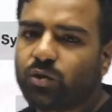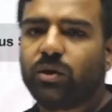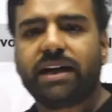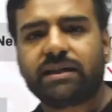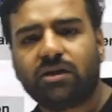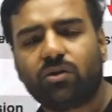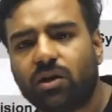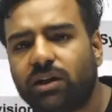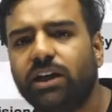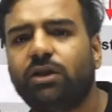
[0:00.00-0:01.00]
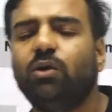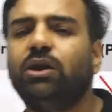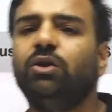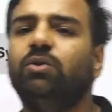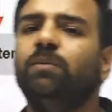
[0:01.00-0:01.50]
So as I already told
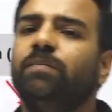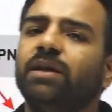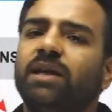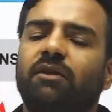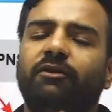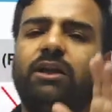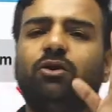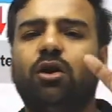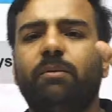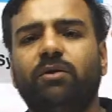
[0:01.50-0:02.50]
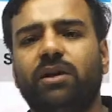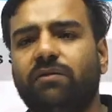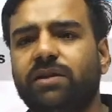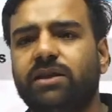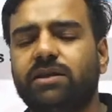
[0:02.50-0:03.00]
to you, if I talk about
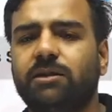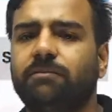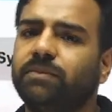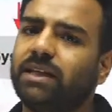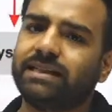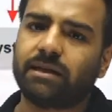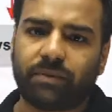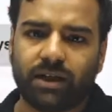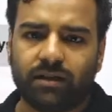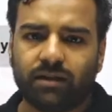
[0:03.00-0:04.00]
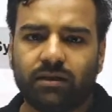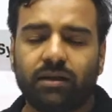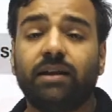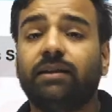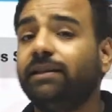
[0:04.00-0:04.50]
nervous system, there is a brain,
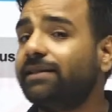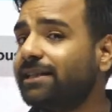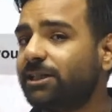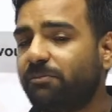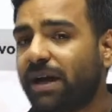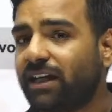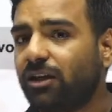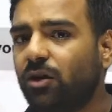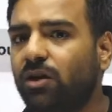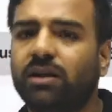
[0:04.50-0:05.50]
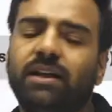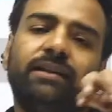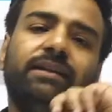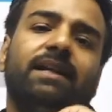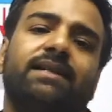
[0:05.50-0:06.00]
there is a spinal cord,
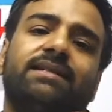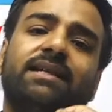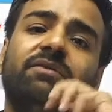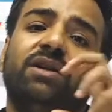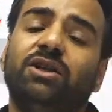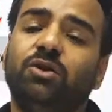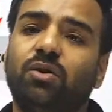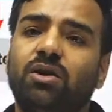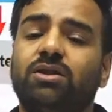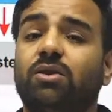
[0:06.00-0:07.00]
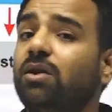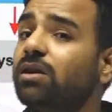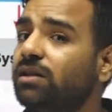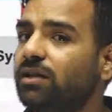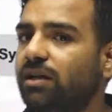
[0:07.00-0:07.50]
there are several neurons or
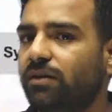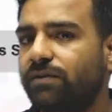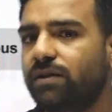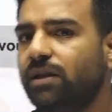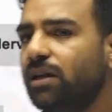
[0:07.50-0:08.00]
nerves.